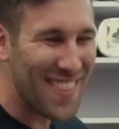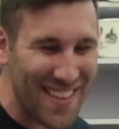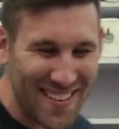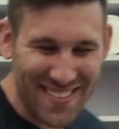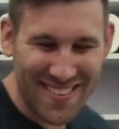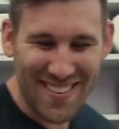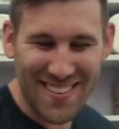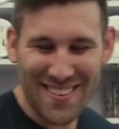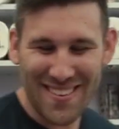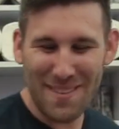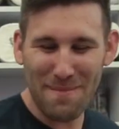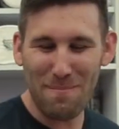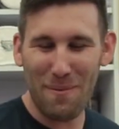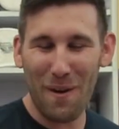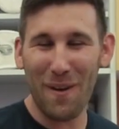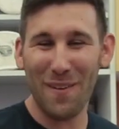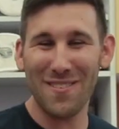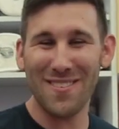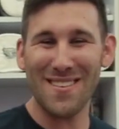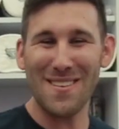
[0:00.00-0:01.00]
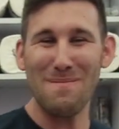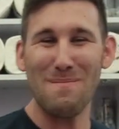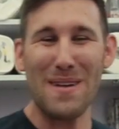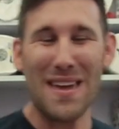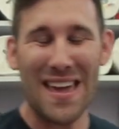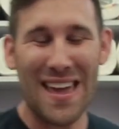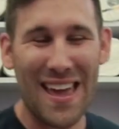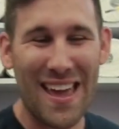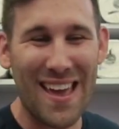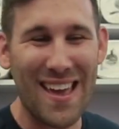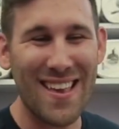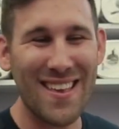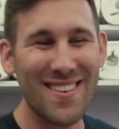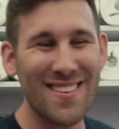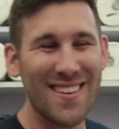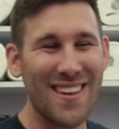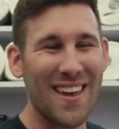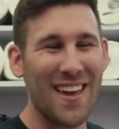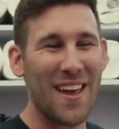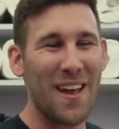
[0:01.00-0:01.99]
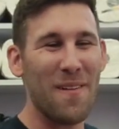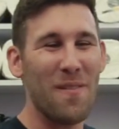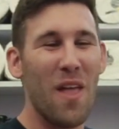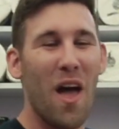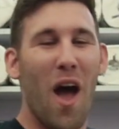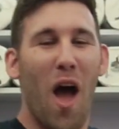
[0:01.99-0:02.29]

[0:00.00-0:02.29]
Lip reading: This is supposed to be easy.